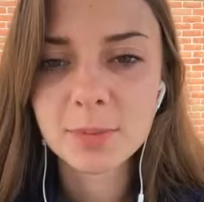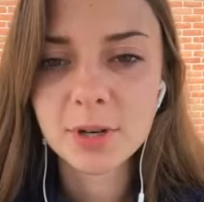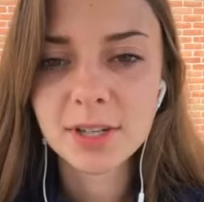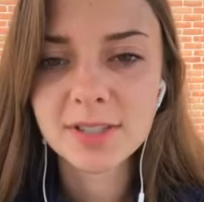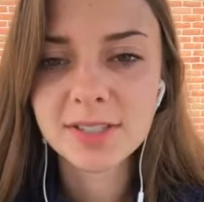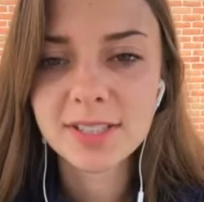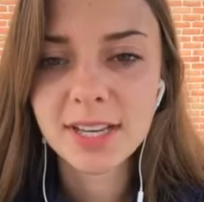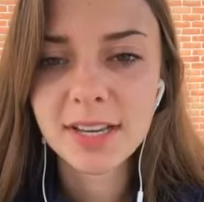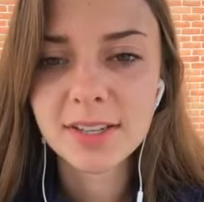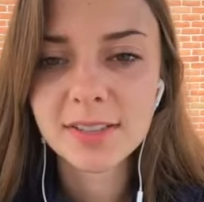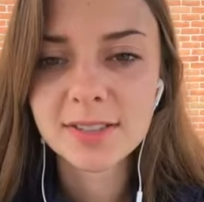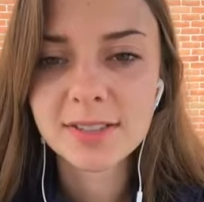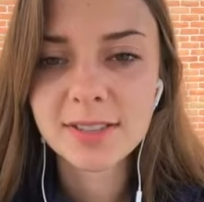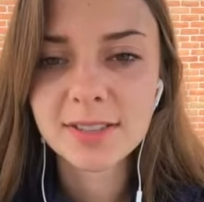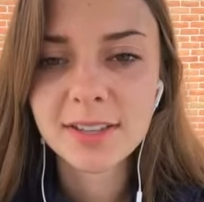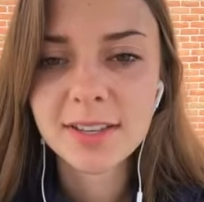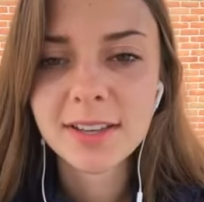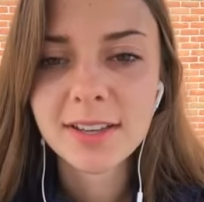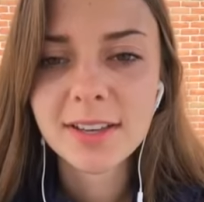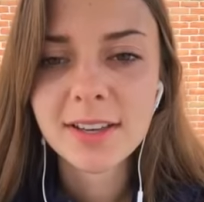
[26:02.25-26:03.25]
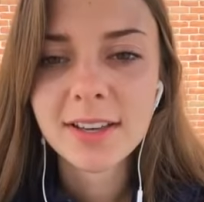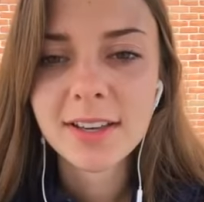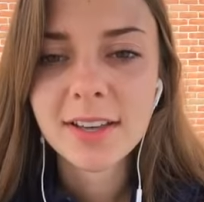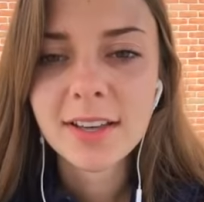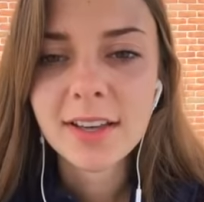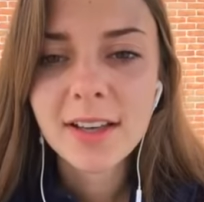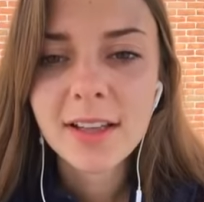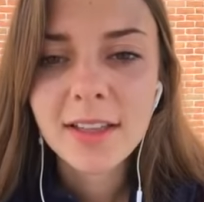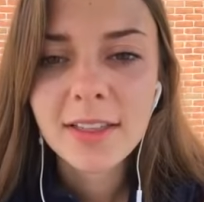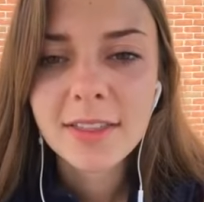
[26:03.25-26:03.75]
Princess,
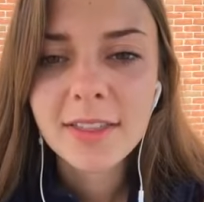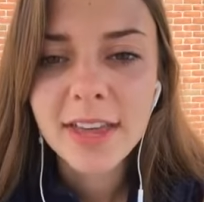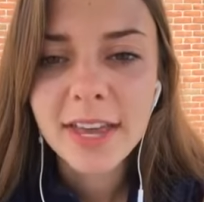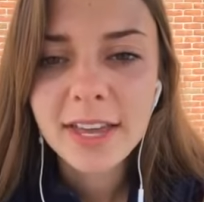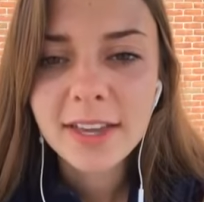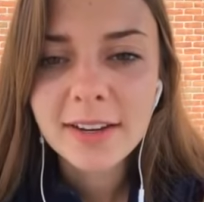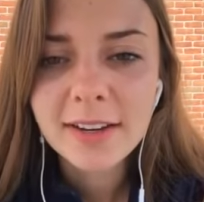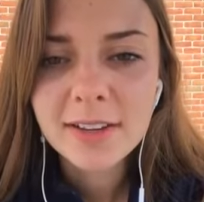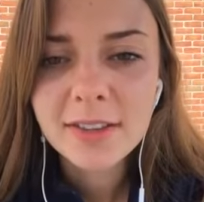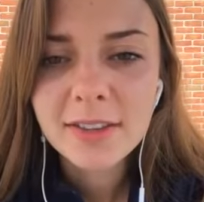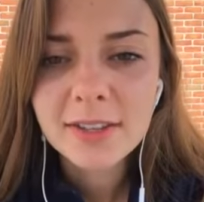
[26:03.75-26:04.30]
then